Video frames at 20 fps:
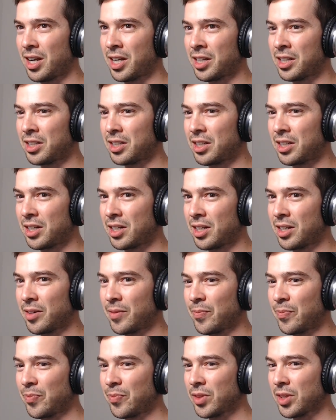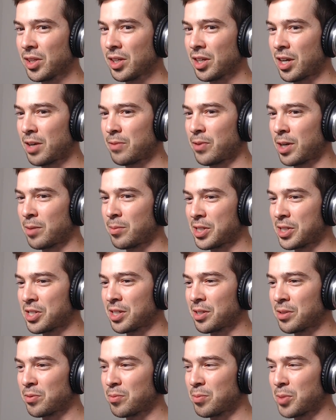I I find
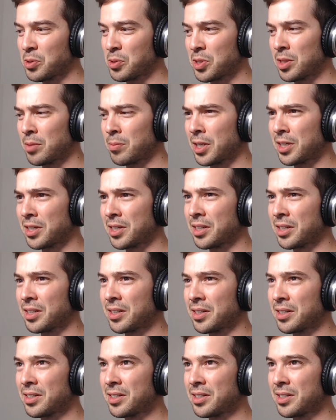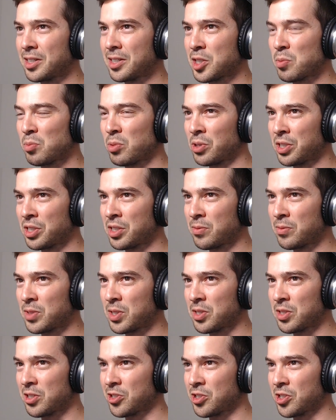myself mostly making
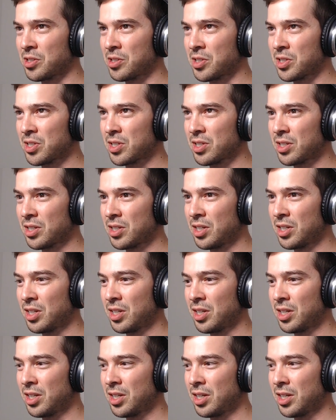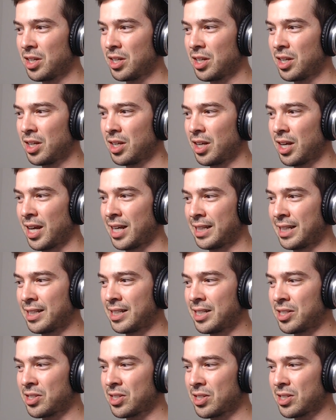exploitative decisions, at
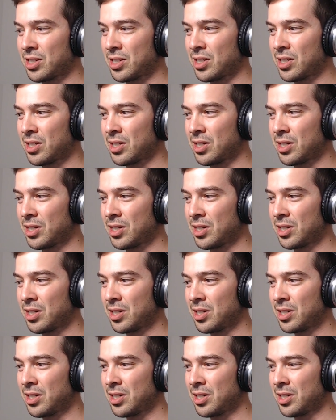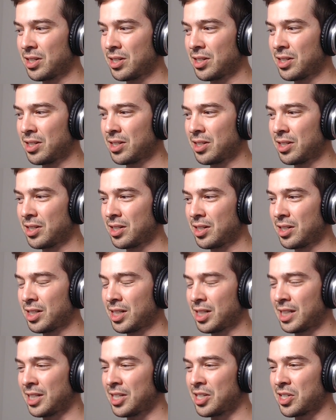least
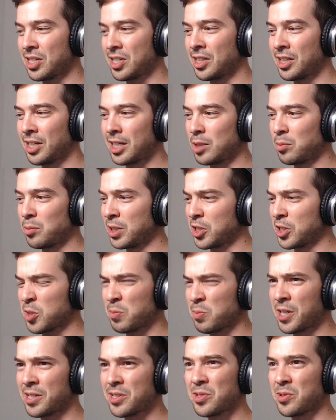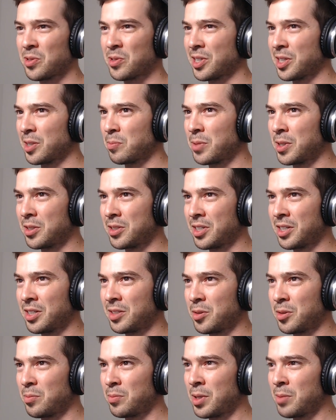at least in like big spots or like
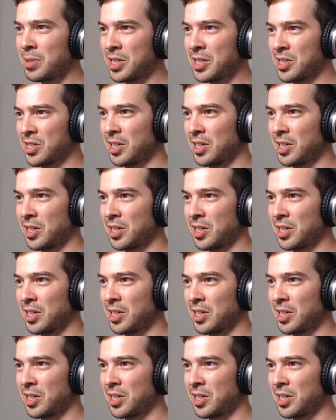uh, maybe mm-hmm.